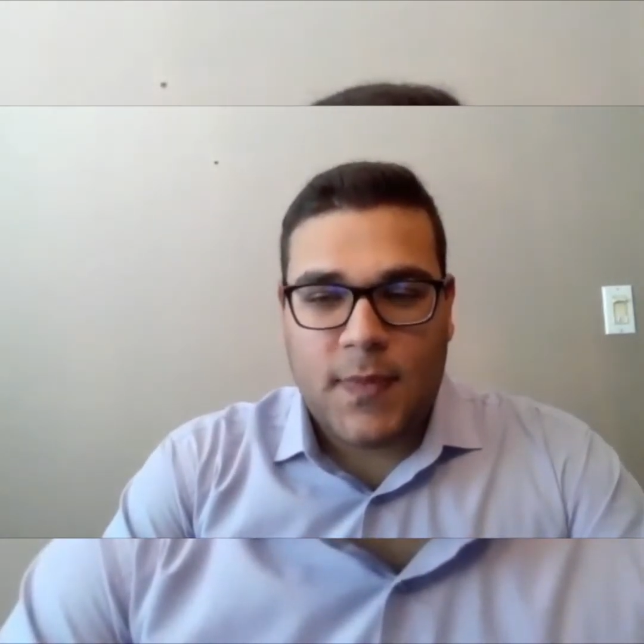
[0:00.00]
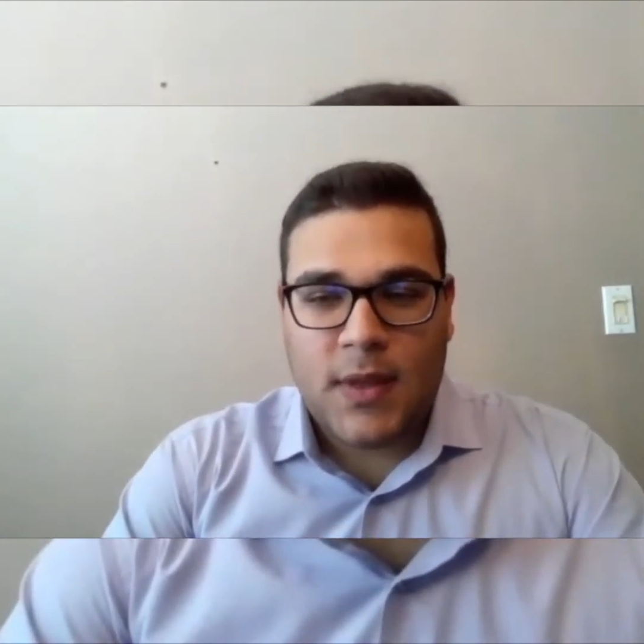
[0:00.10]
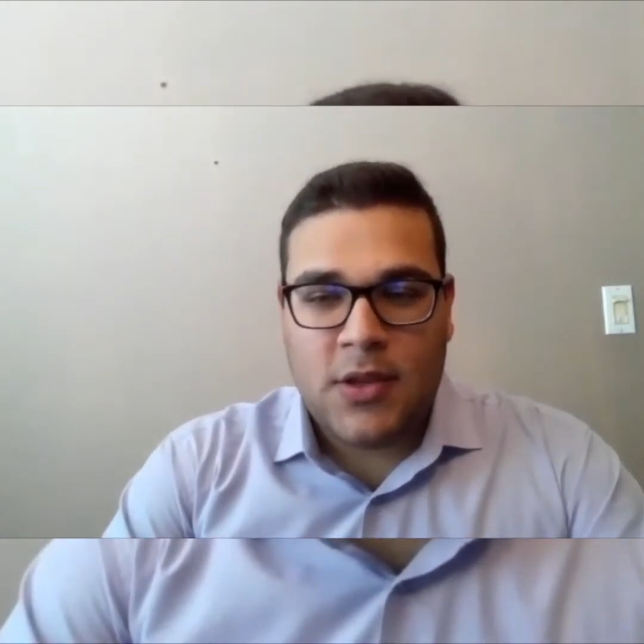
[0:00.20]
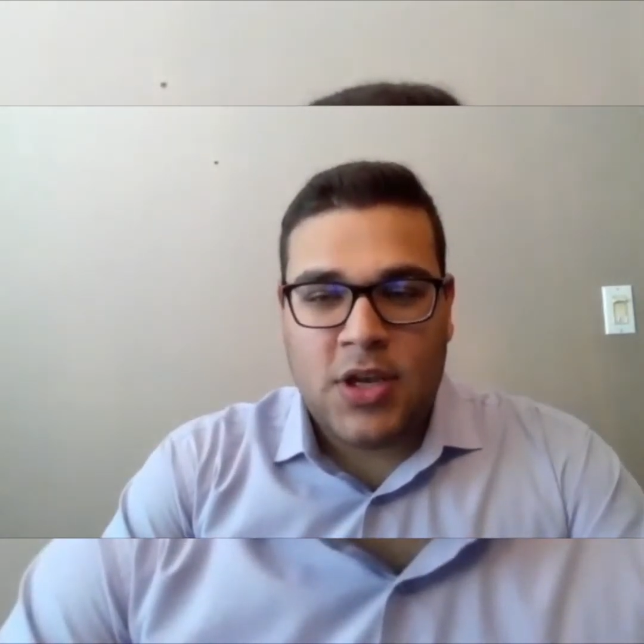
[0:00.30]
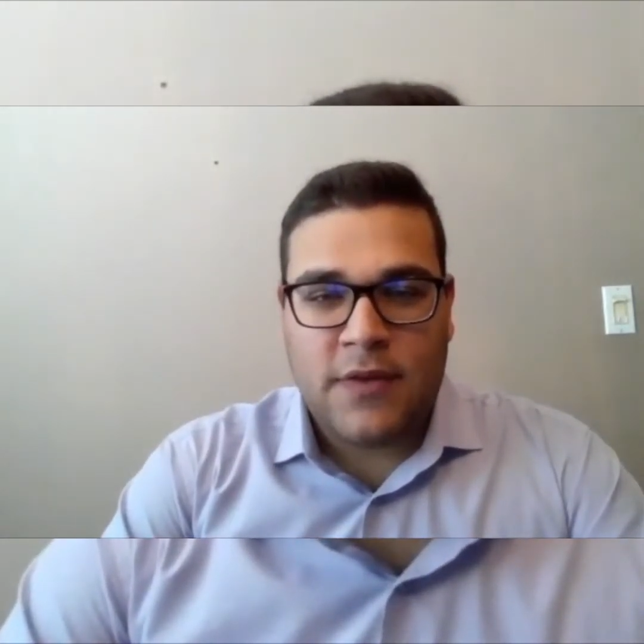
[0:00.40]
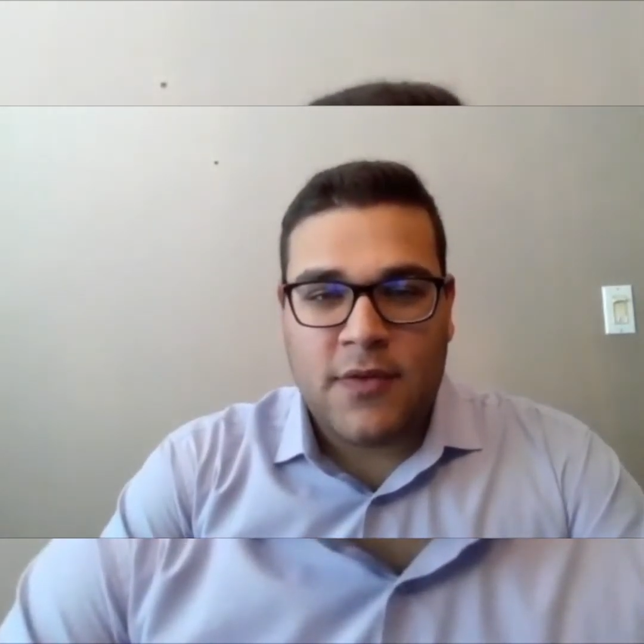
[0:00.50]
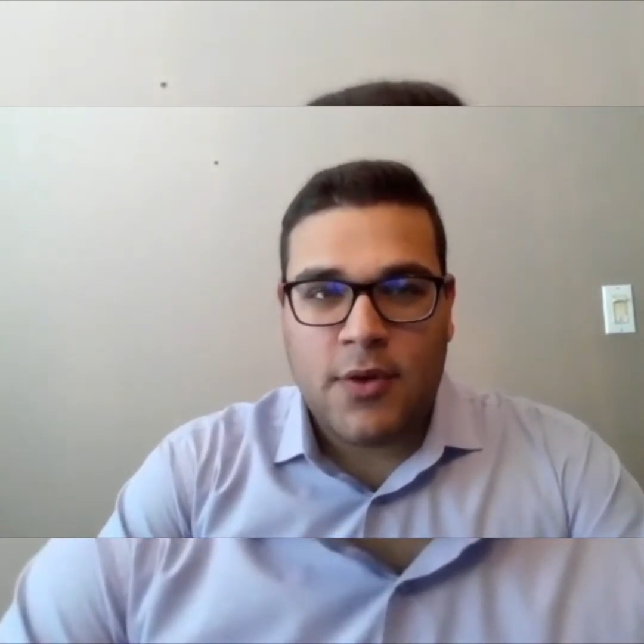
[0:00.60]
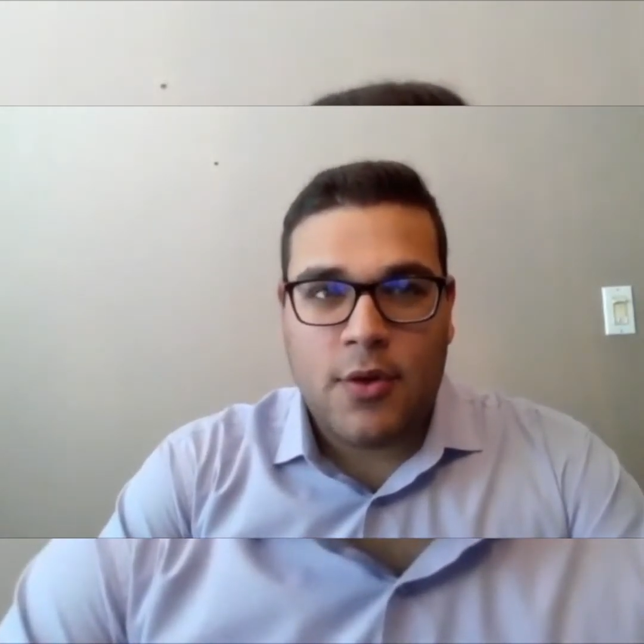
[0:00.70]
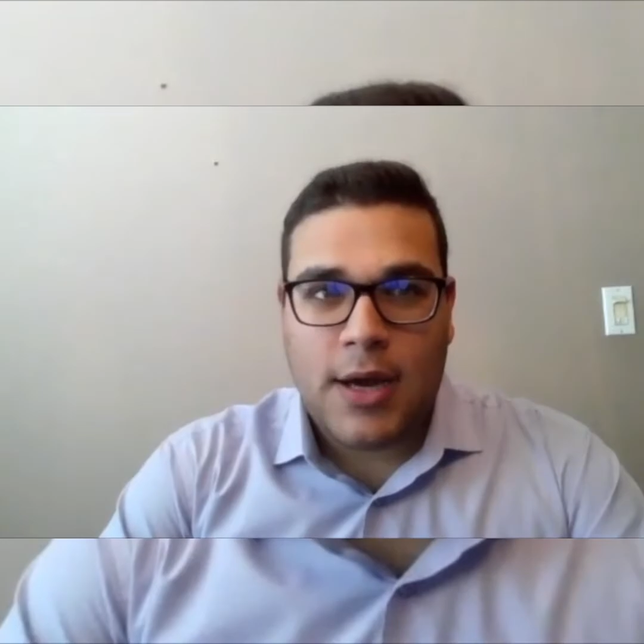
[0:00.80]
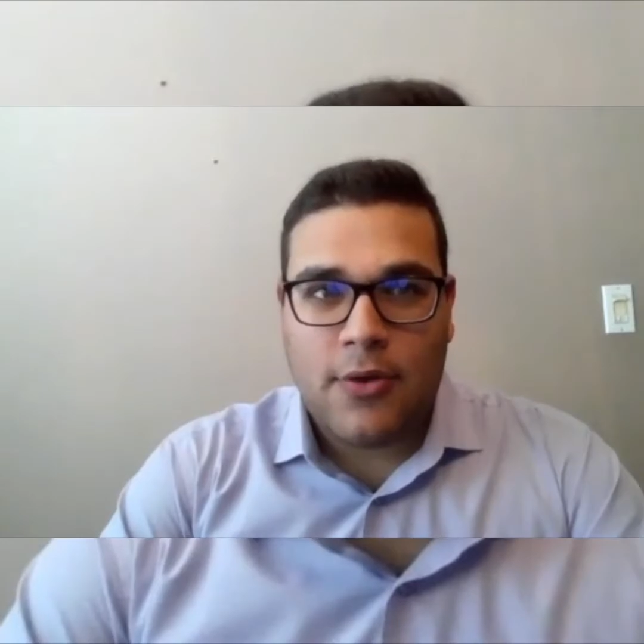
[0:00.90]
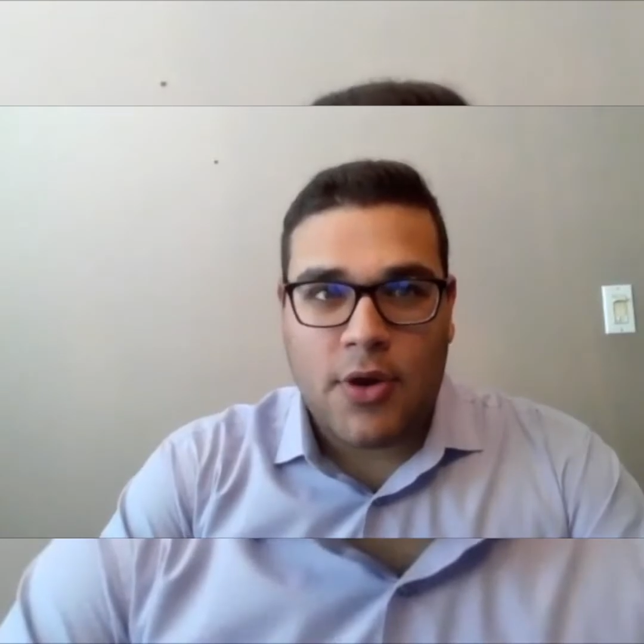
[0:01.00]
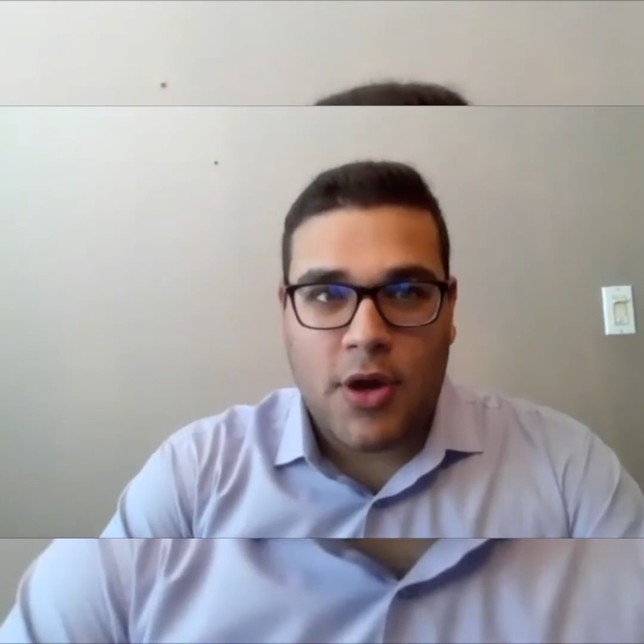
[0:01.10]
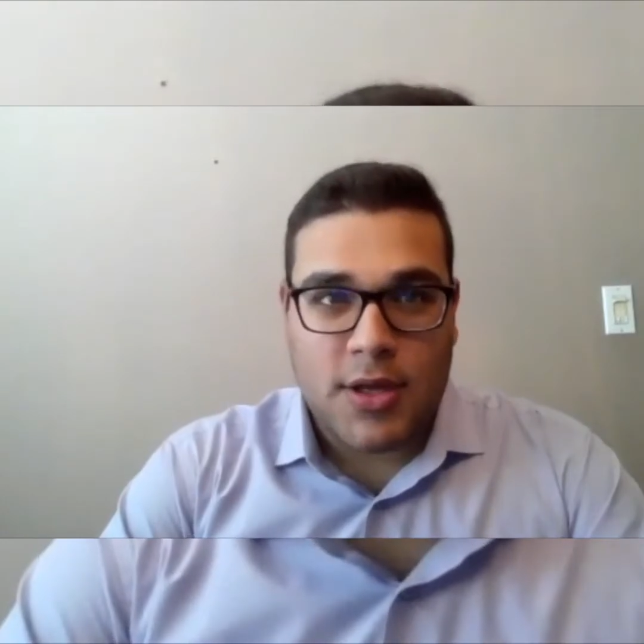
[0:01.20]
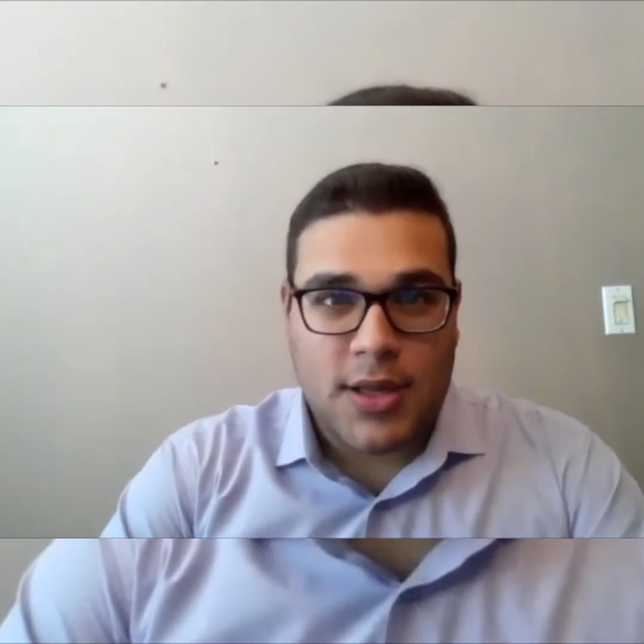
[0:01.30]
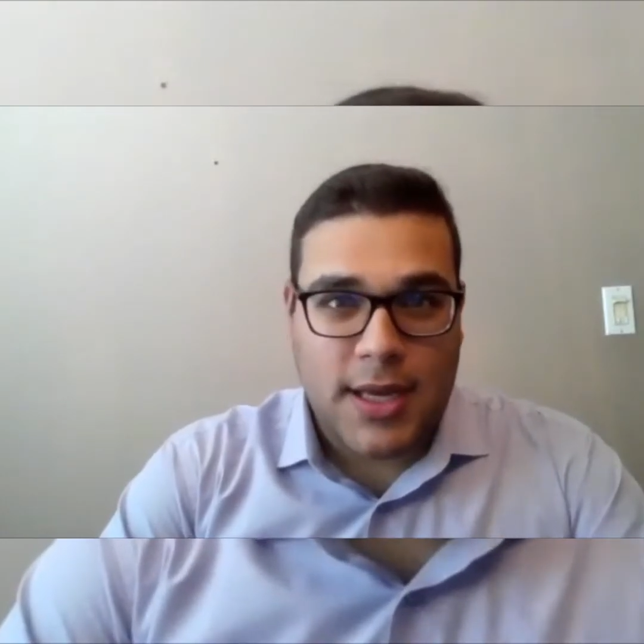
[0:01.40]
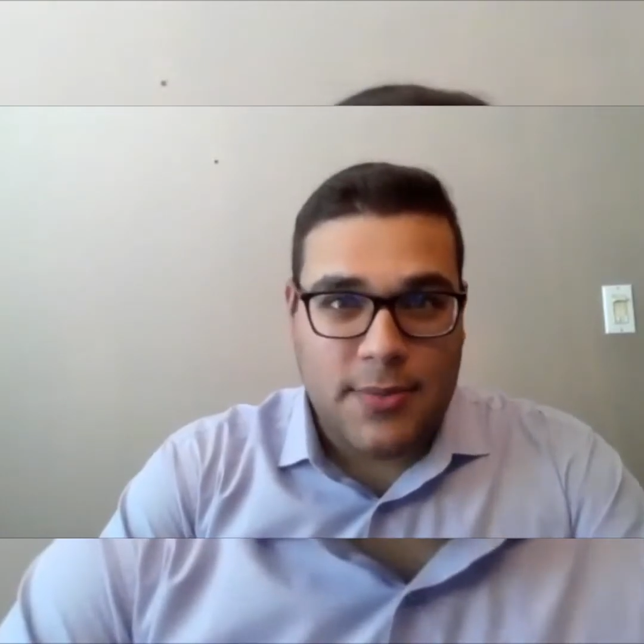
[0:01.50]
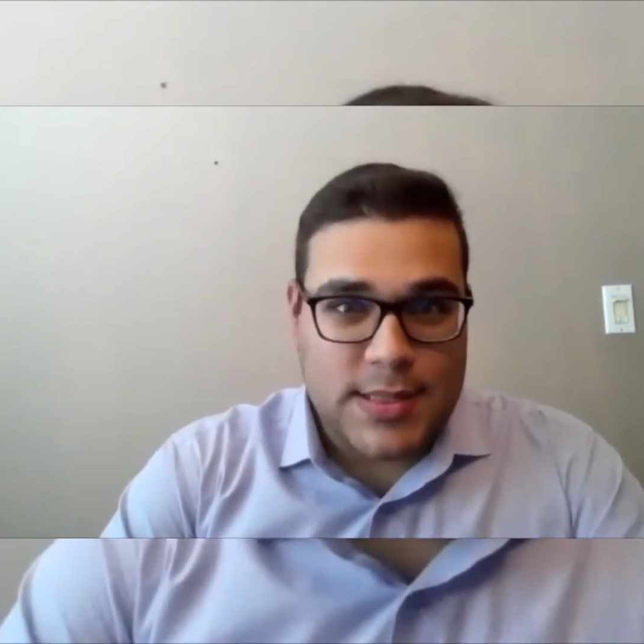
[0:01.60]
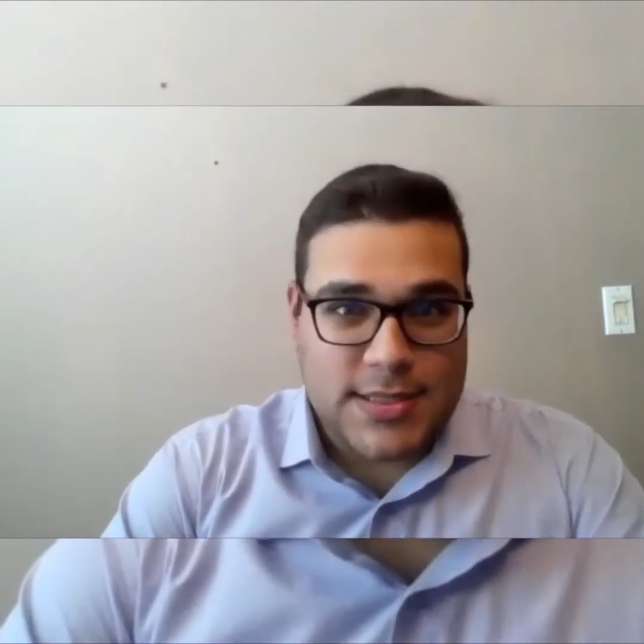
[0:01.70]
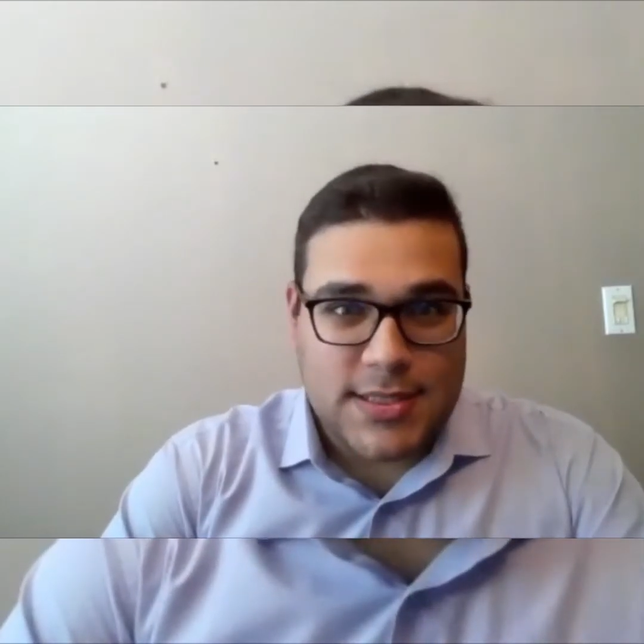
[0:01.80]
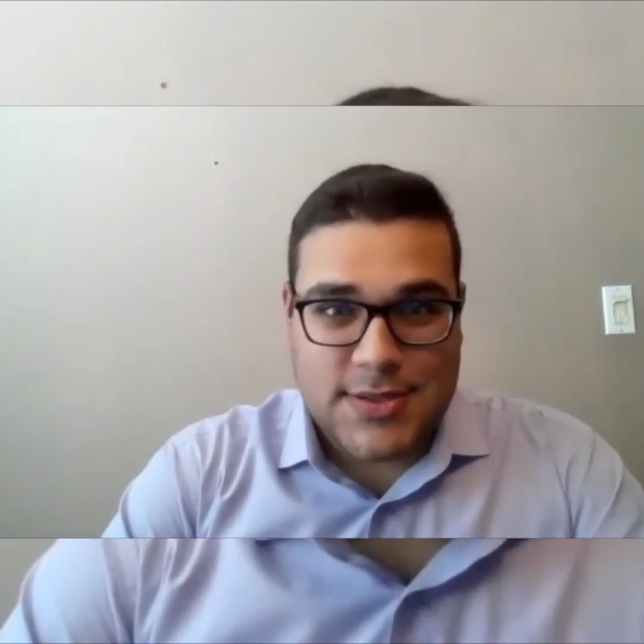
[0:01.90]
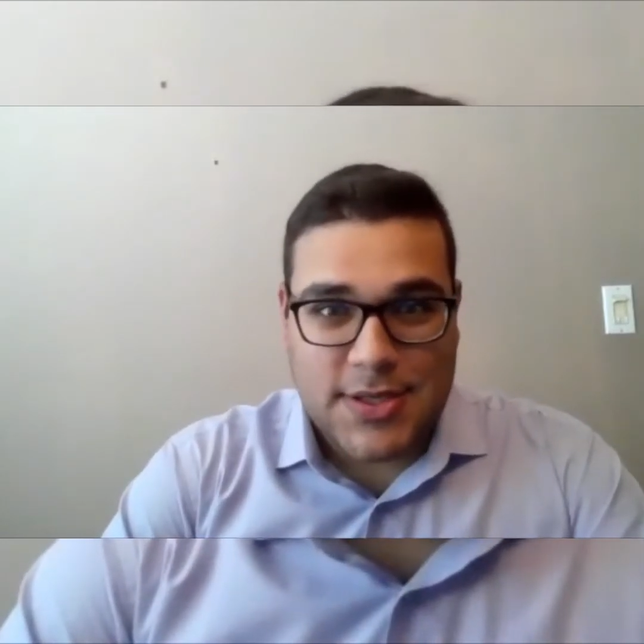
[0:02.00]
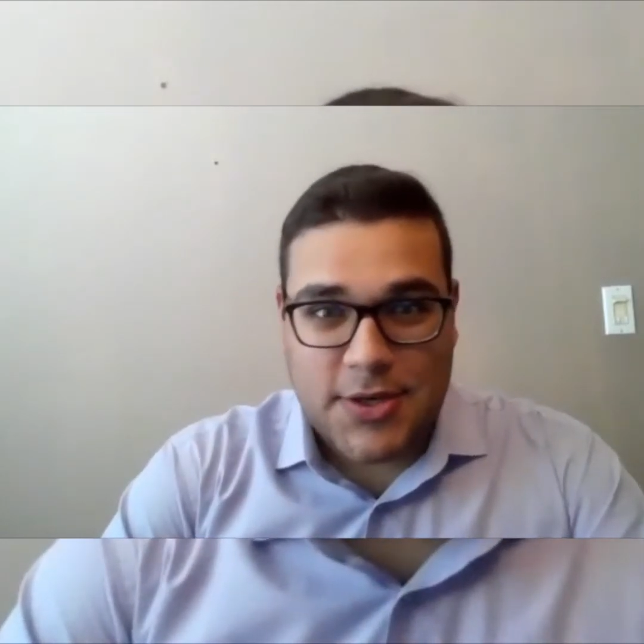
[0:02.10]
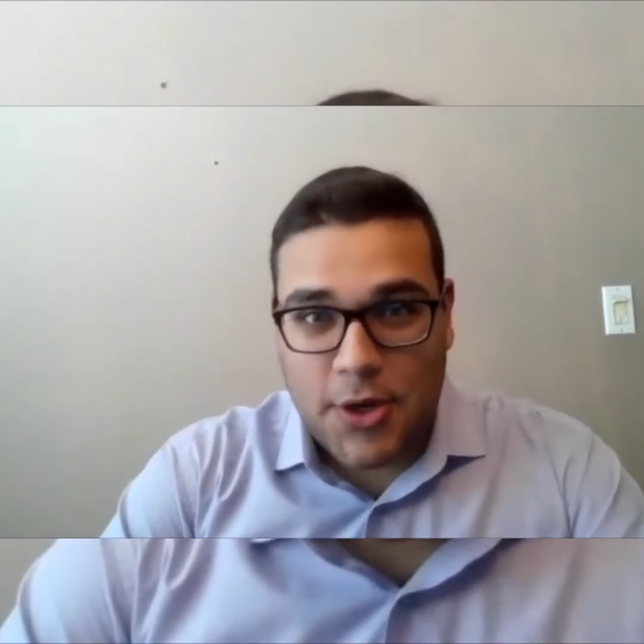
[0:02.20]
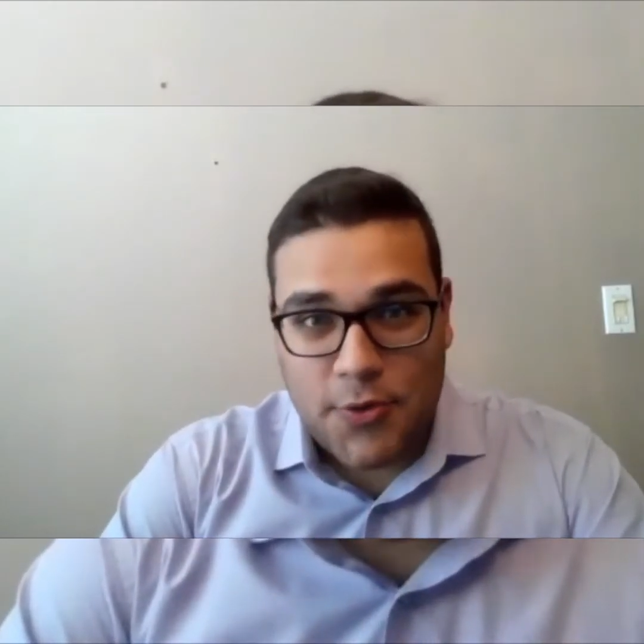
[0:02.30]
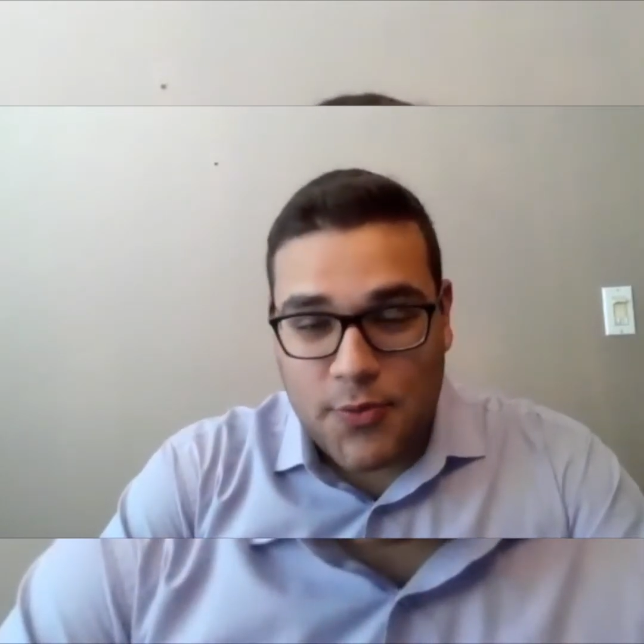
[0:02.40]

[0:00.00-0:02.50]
you never know how an online business can go.